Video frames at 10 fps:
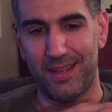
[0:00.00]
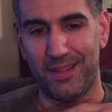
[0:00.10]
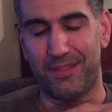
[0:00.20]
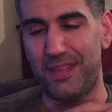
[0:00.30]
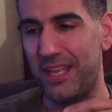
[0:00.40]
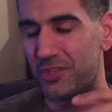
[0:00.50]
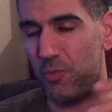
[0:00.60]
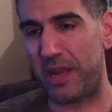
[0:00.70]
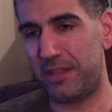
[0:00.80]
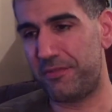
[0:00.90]
things
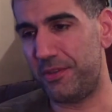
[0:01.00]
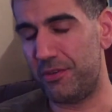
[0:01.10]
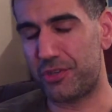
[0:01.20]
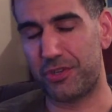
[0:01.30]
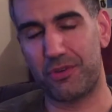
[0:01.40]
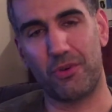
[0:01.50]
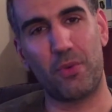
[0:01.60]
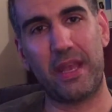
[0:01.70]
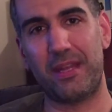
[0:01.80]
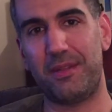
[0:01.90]
way in the future or
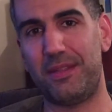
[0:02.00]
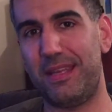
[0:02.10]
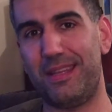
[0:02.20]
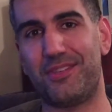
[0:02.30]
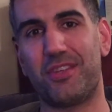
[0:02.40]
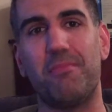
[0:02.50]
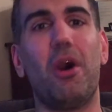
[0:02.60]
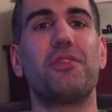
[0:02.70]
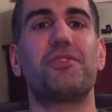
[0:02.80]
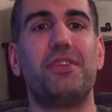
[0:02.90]
way in some
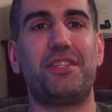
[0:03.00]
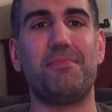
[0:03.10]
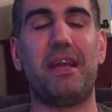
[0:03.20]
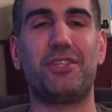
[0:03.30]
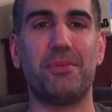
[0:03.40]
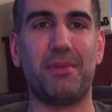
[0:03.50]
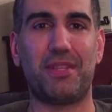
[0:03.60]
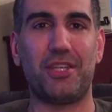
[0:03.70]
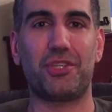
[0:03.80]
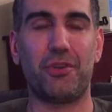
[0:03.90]
alternate dimension, but
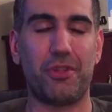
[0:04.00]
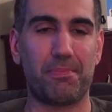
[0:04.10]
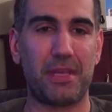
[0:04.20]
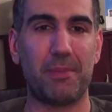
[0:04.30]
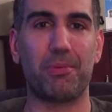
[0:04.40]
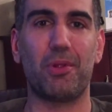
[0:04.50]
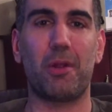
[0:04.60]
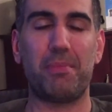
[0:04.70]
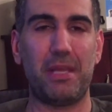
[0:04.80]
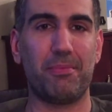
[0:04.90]
they show that people are
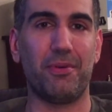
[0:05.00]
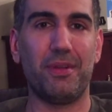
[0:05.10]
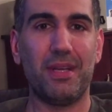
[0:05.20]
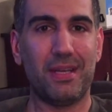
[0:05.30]
people,